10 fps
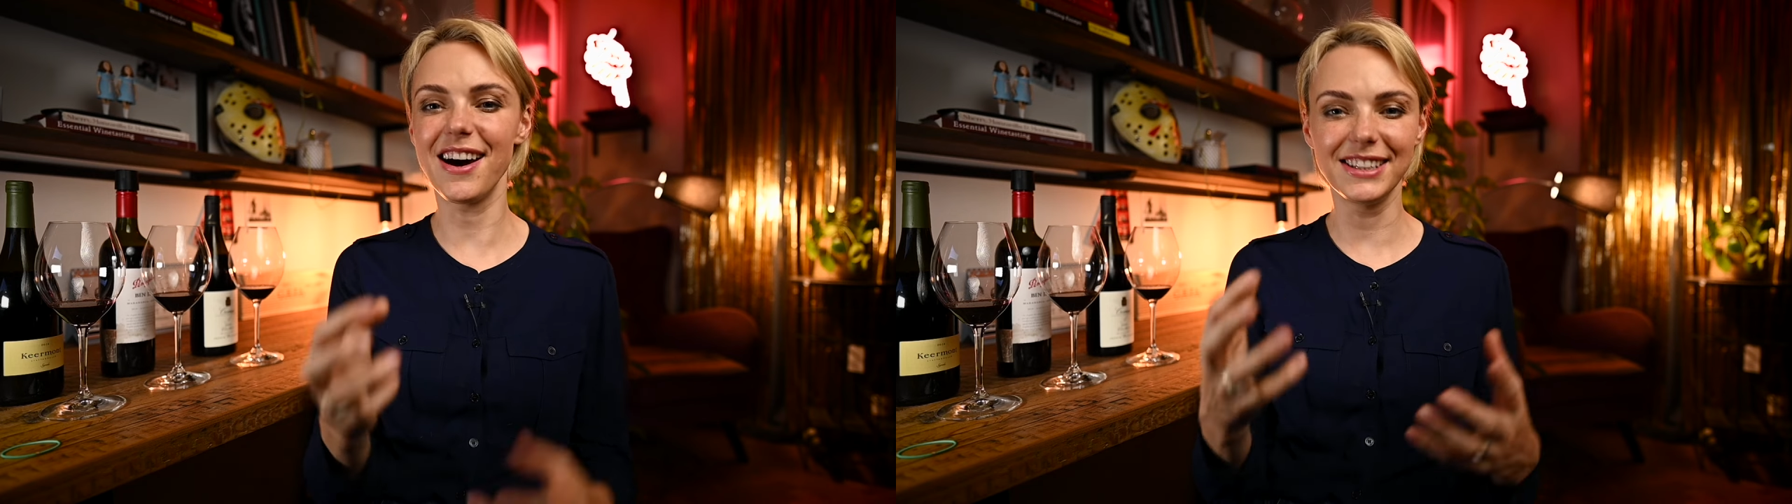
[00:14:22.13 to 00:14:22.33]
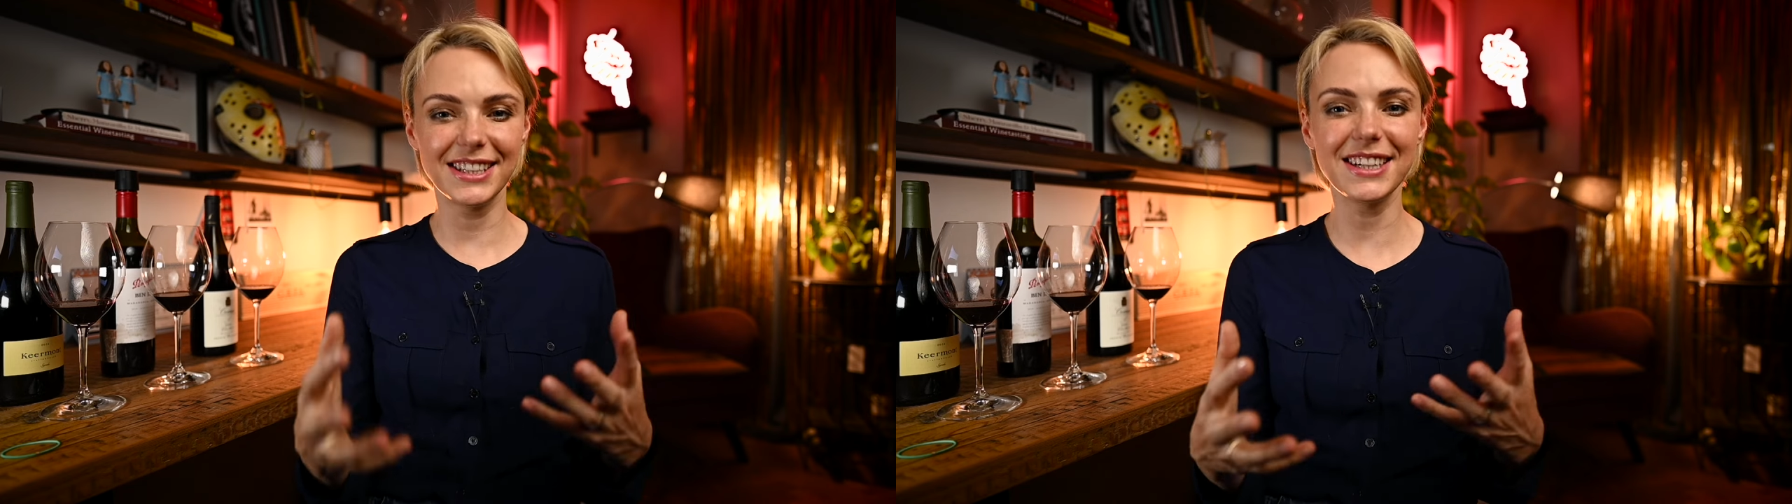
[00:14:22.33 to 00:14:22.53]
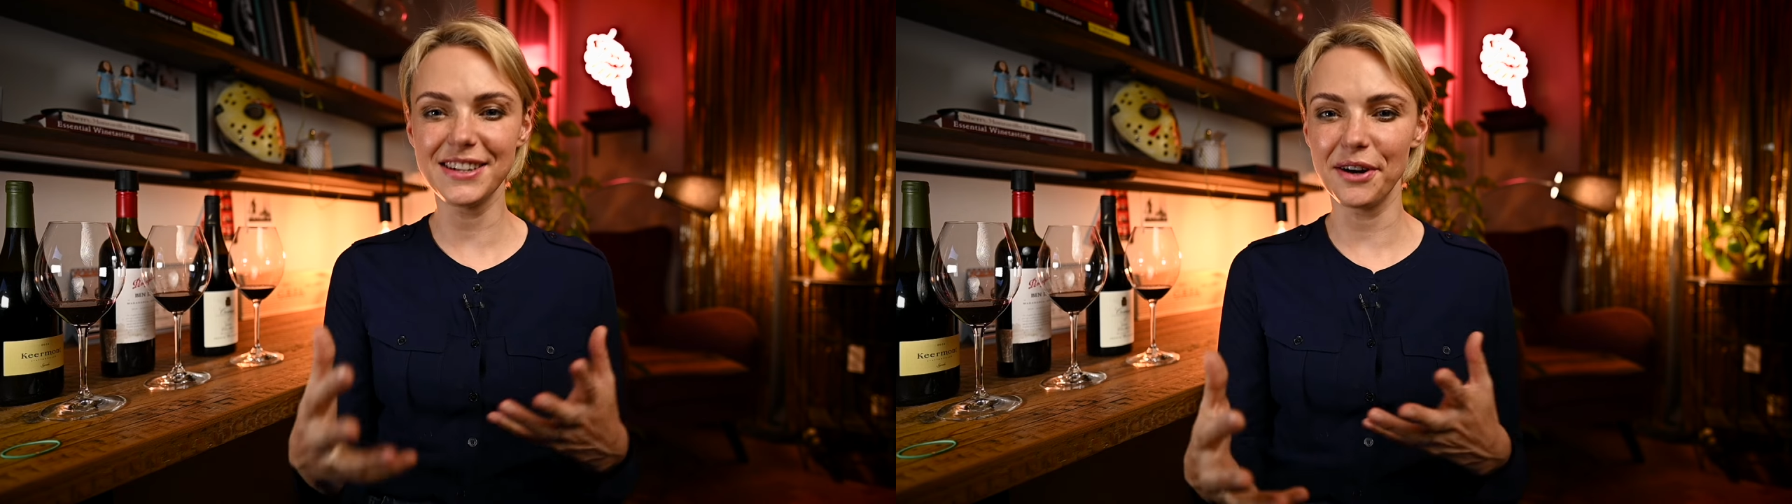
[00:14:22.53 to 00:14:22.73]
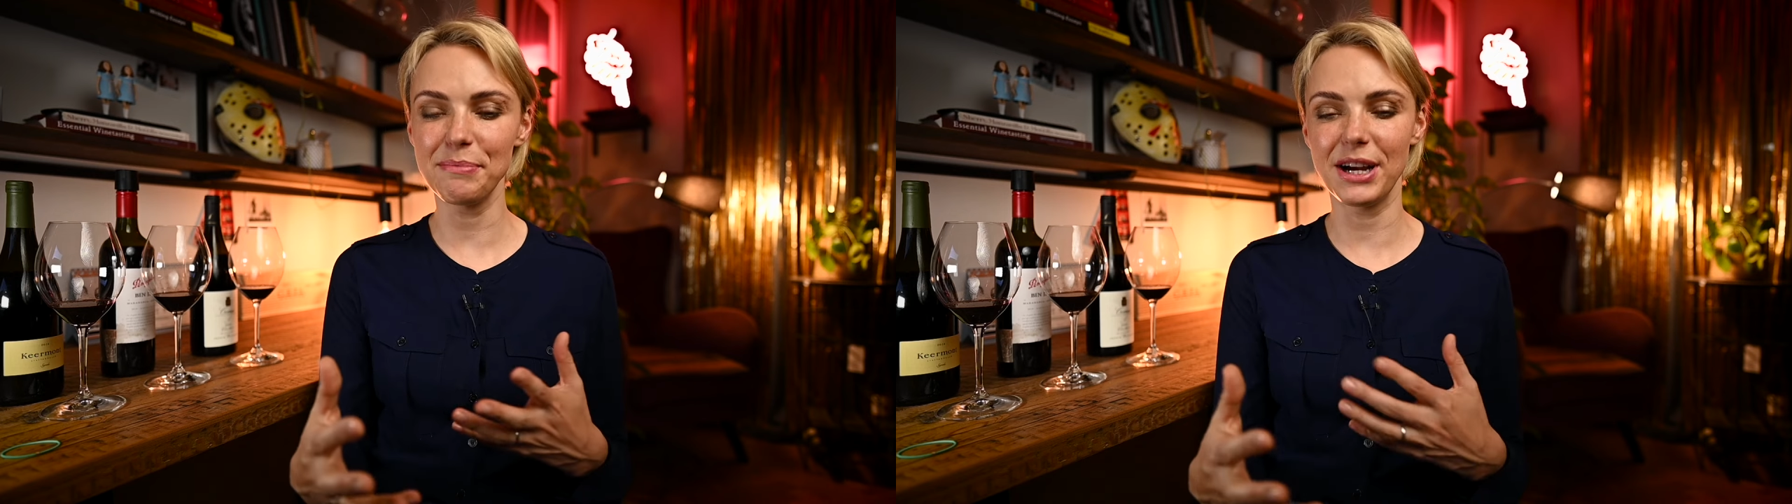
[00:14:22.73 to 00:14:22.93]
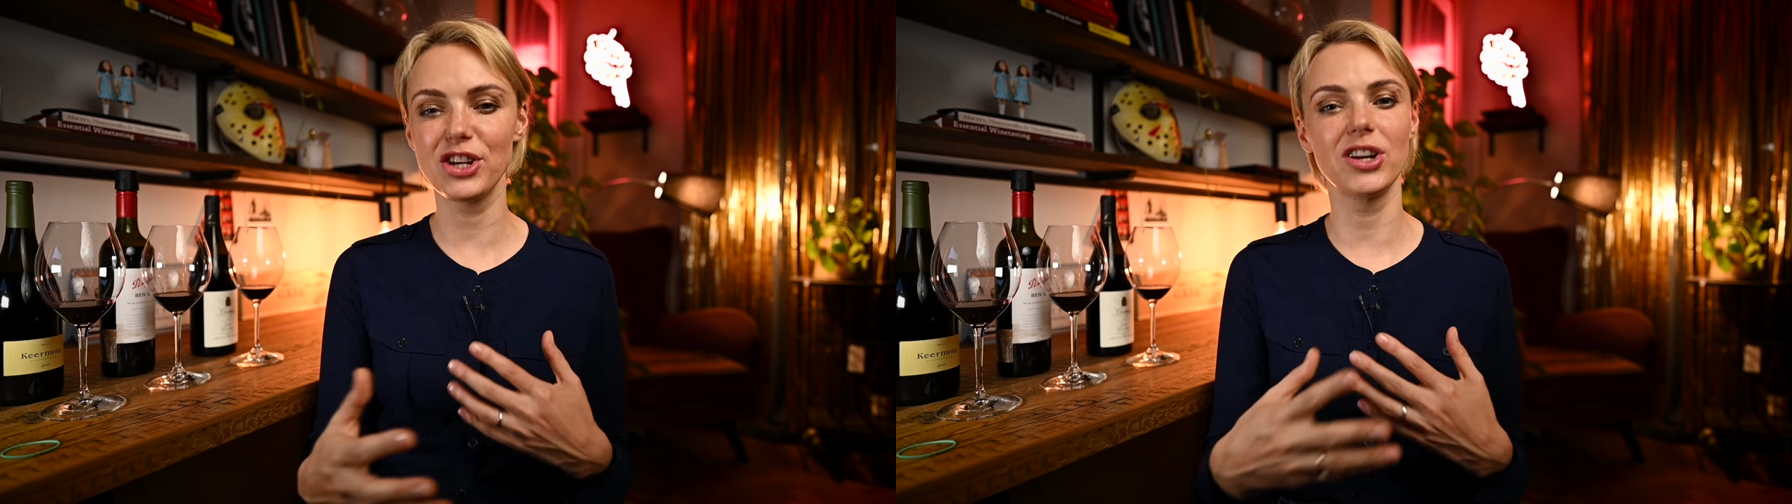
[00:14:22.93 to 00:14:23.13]
I did not
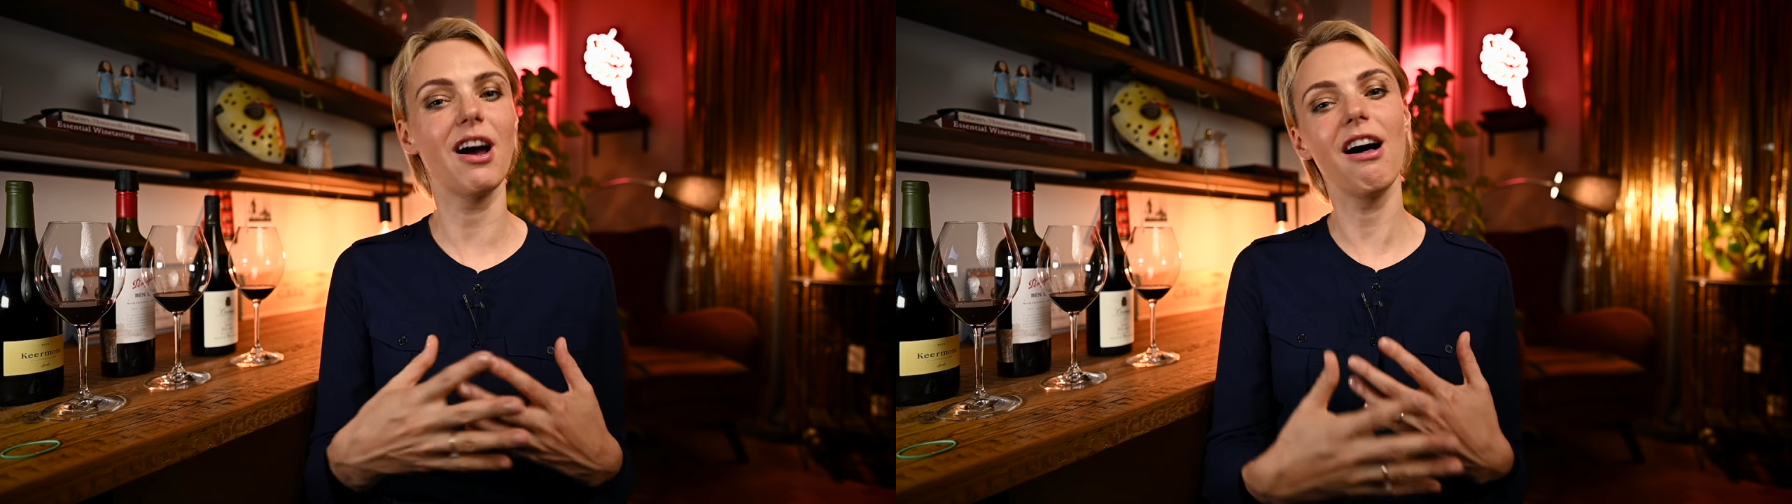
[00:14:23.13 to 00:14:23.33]
mention